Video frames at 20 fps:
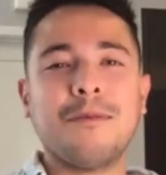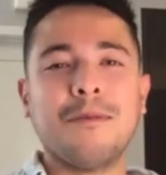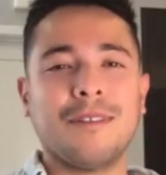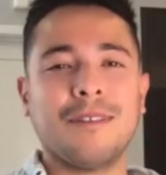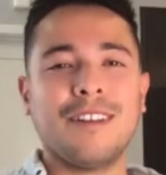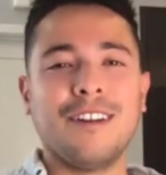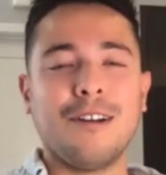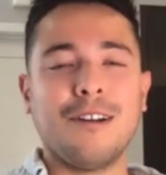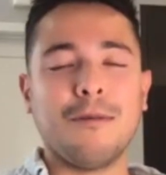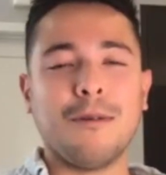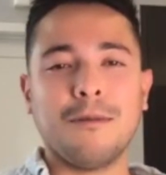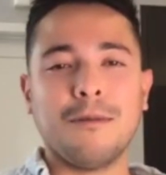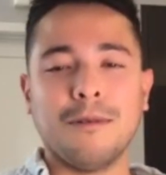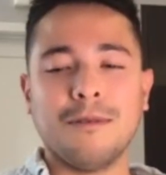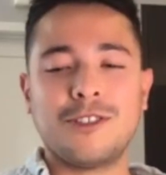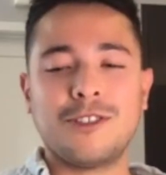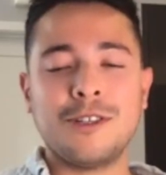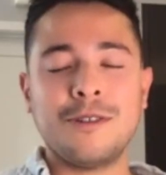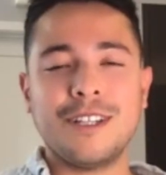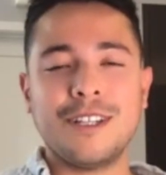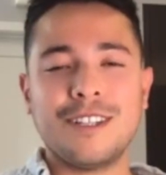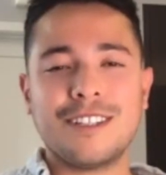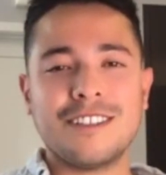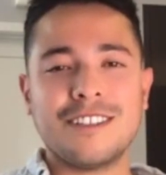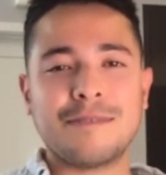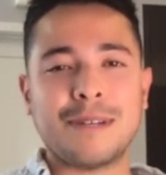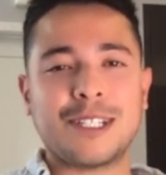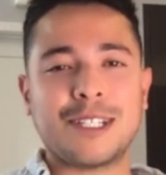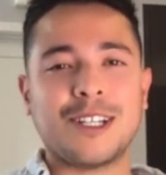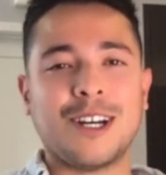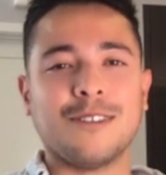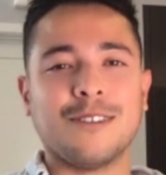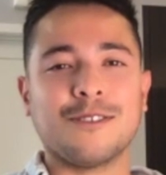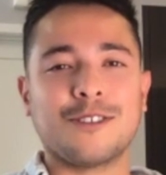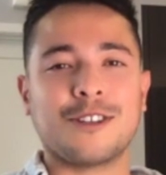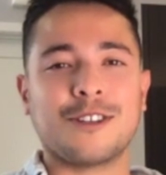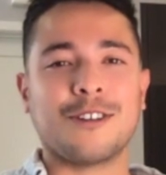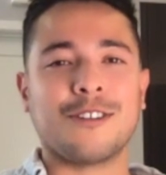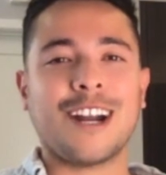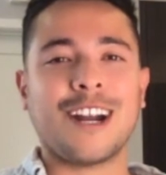we'll tune into this McDonald's
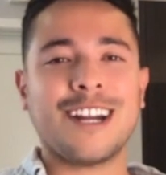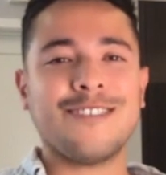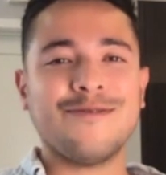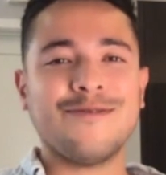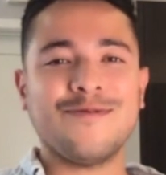show, right?